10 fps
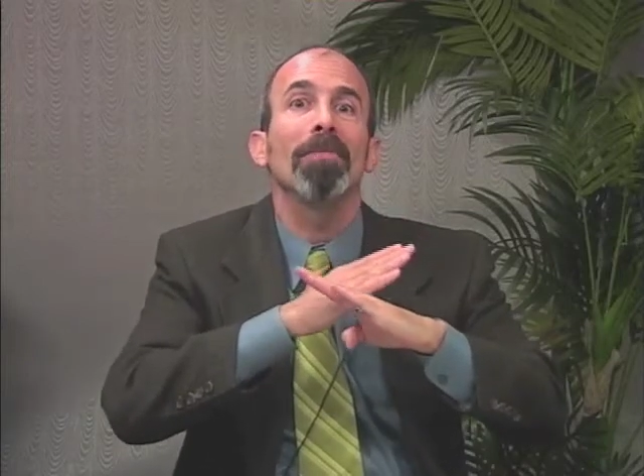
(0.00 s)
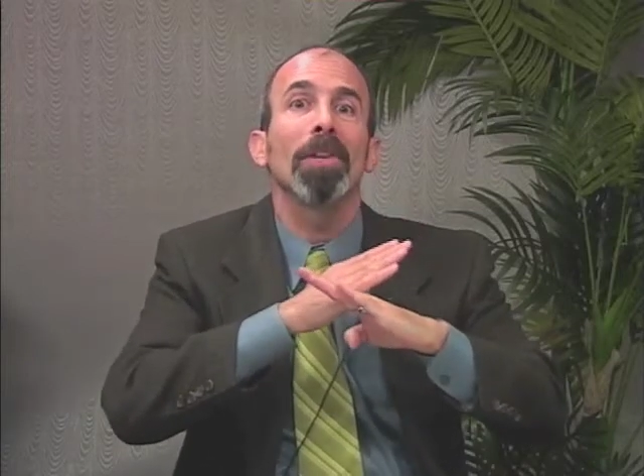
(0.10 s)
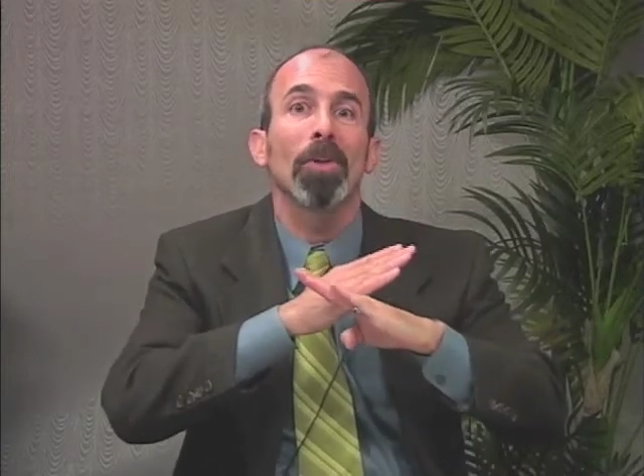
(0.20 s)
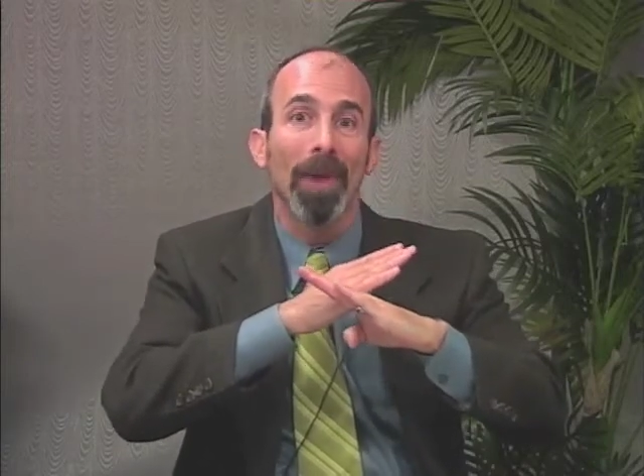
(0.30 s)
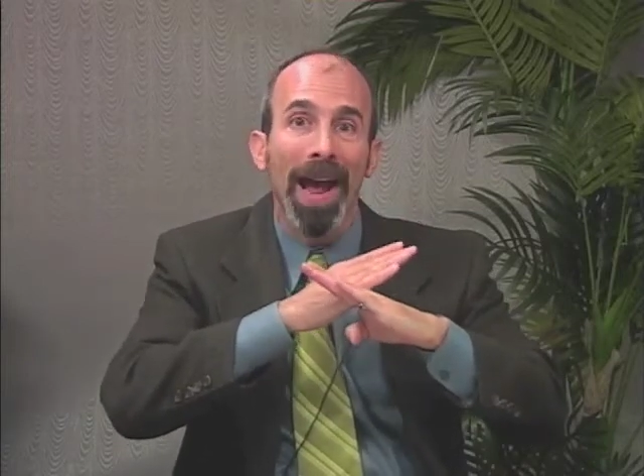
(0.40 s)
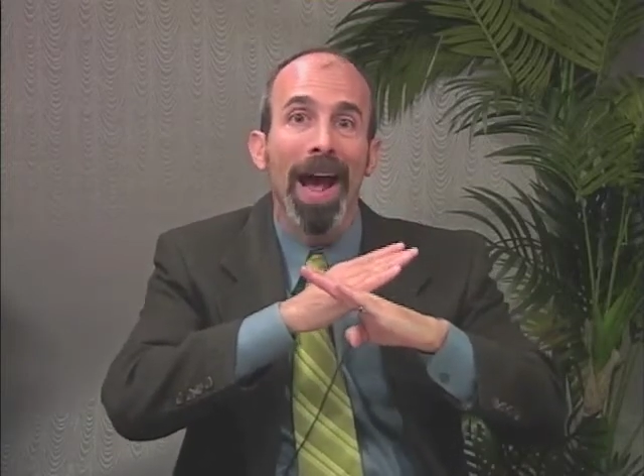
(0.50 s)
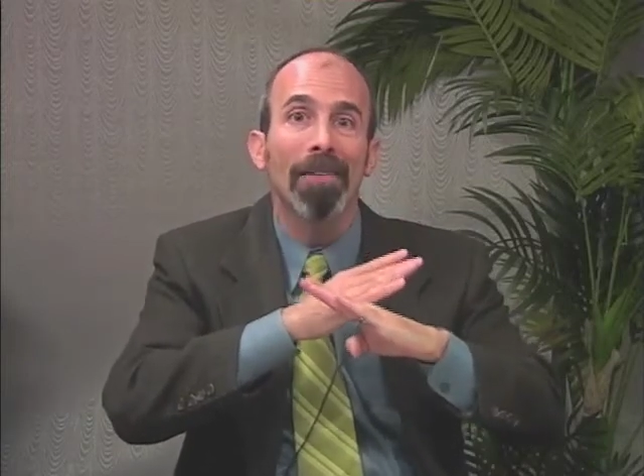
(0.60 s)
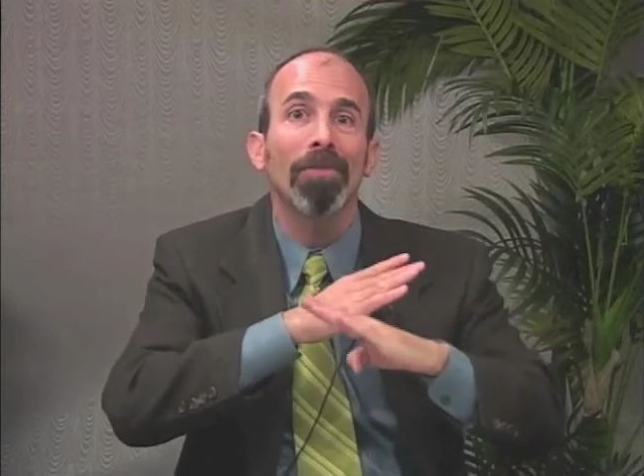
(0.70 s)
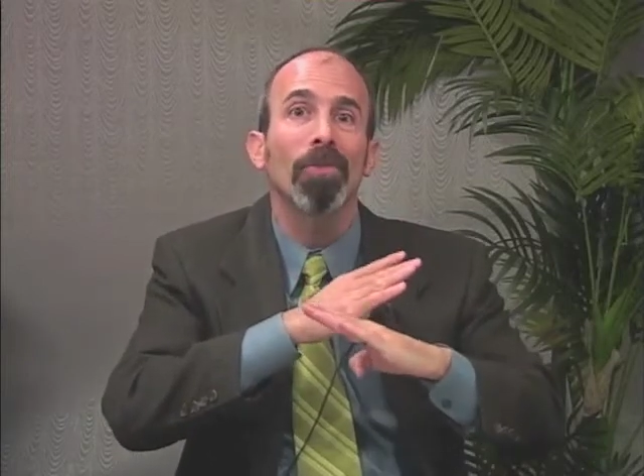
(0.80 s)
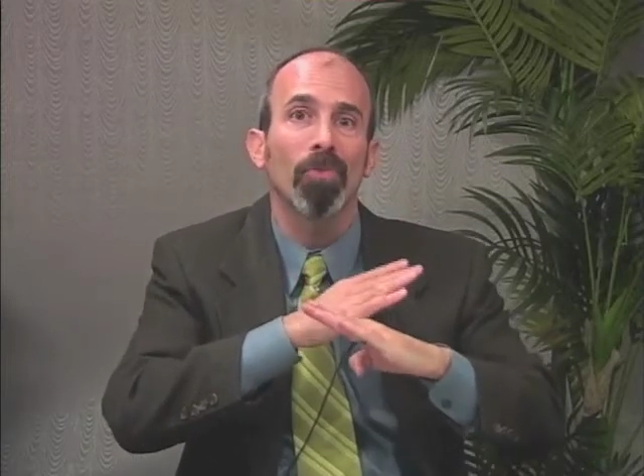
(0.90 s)
of the
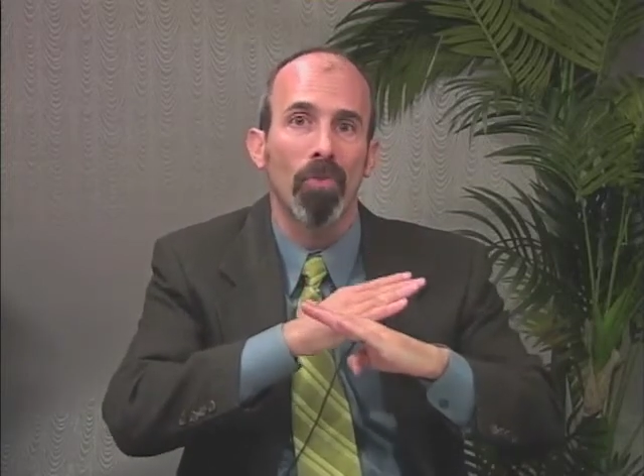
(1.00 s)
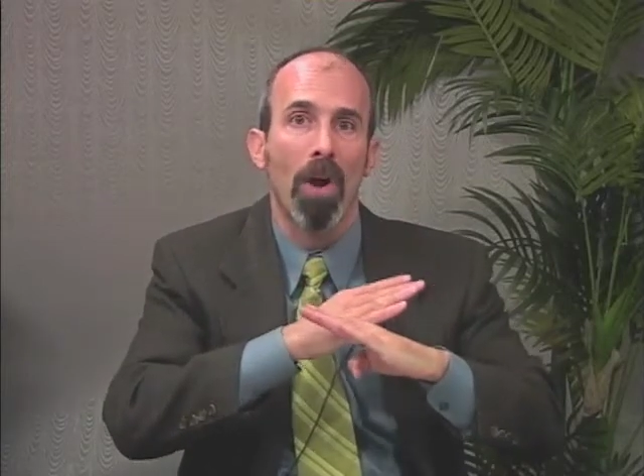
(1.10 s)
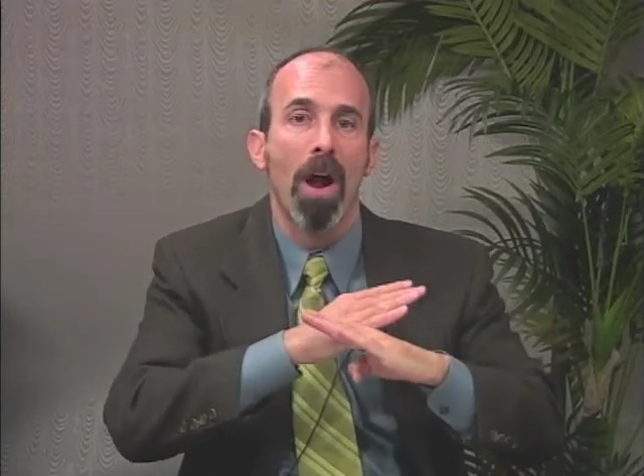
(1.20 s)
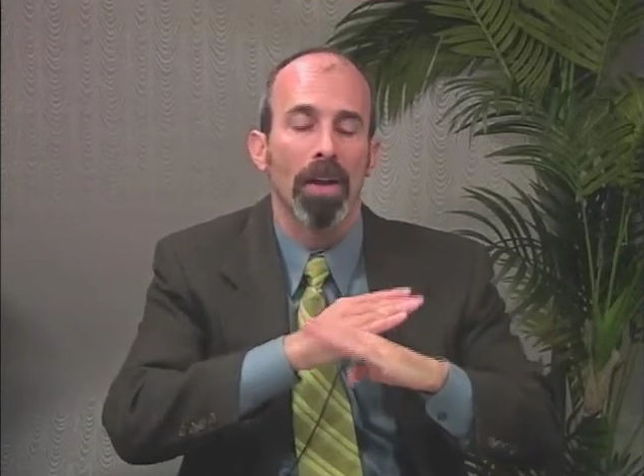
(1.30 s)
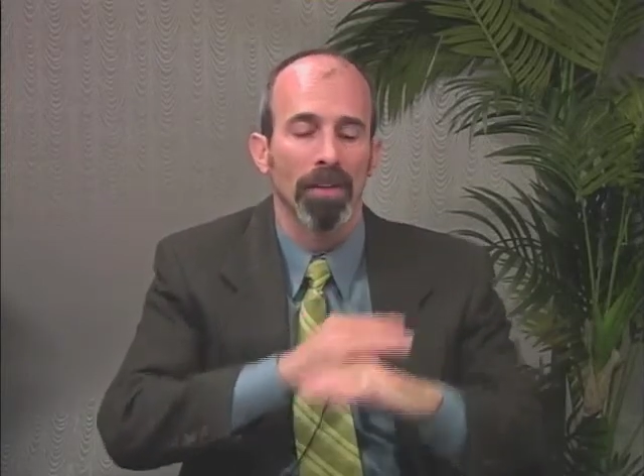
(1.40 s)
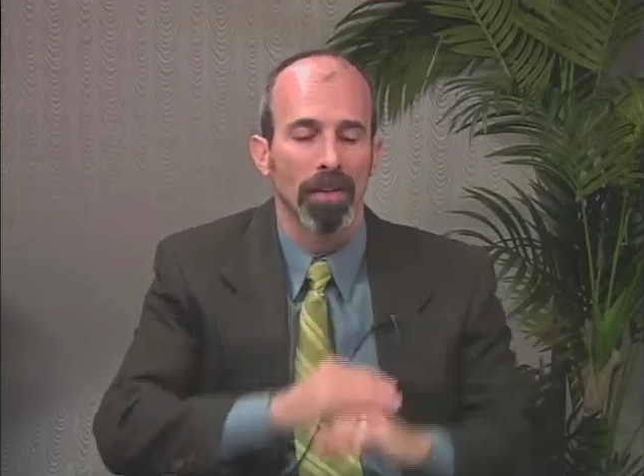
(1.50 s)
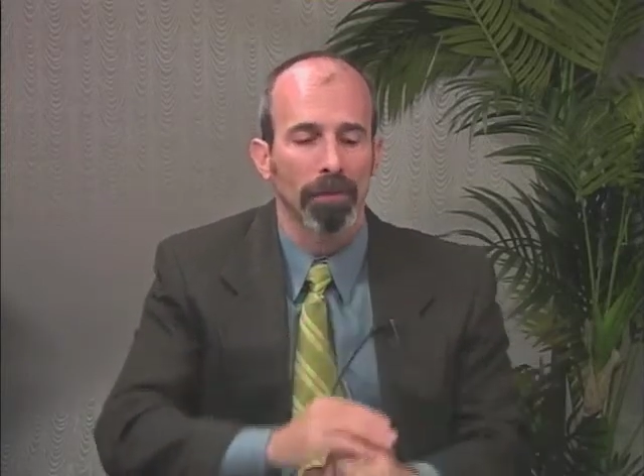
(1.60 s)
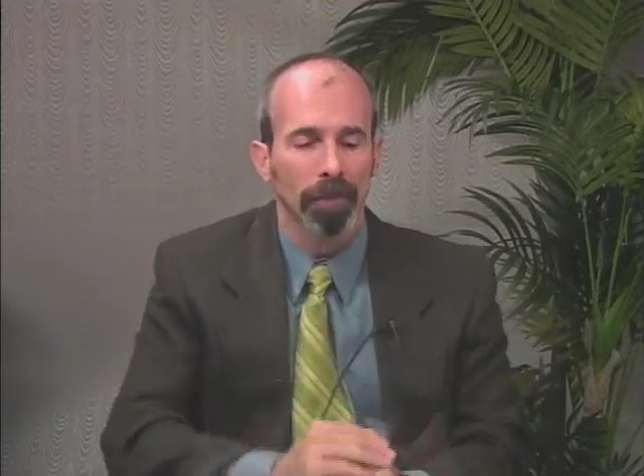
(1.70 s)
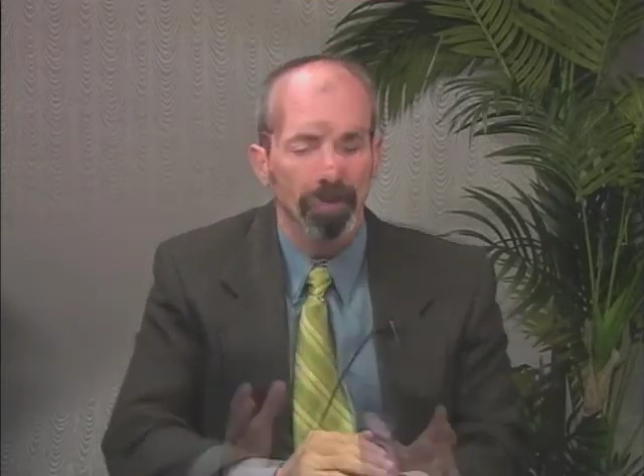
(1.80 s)
graph cross.